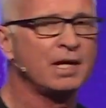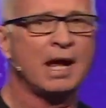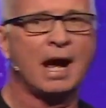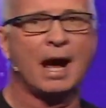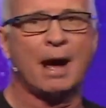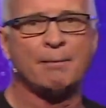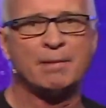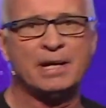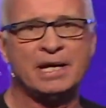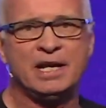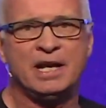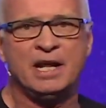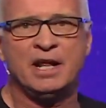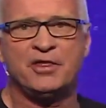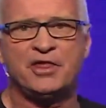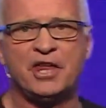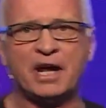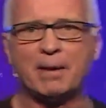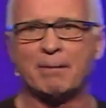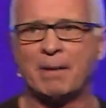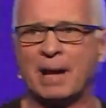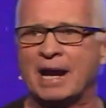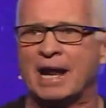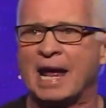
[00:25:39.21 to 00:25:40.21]
I mean,
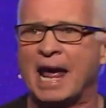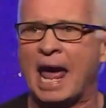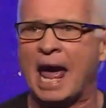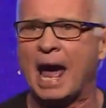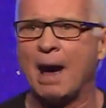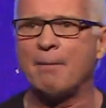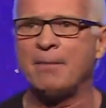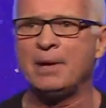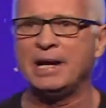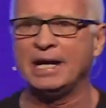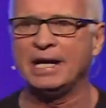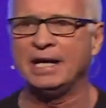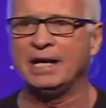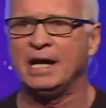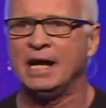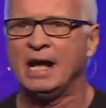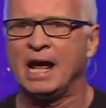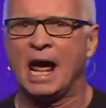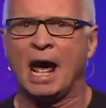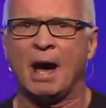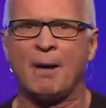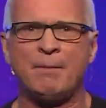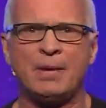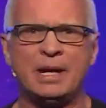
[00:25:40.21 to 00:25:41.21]
think about it.
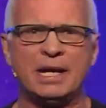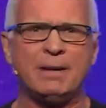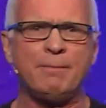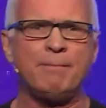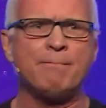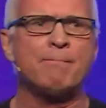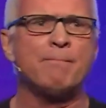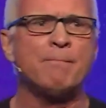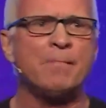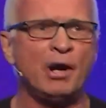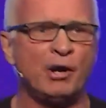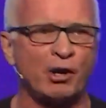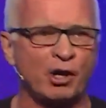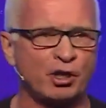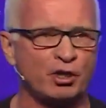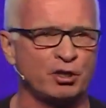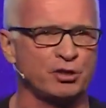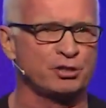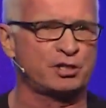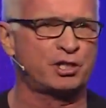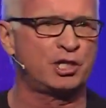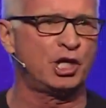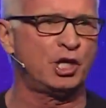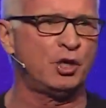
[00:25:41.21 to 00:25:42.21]
How many
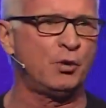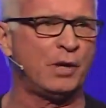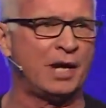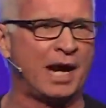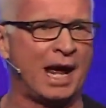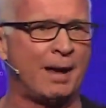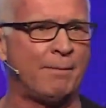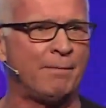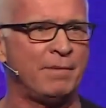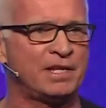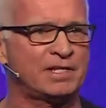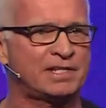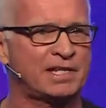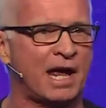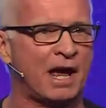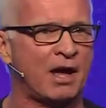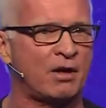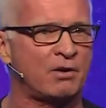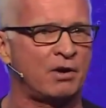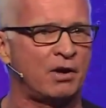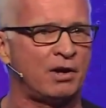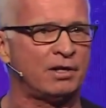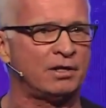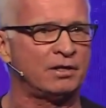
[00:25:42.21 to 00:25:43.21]
miracles do you and I miss
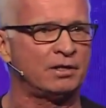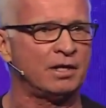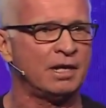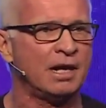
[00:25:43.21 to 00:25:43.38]
out on?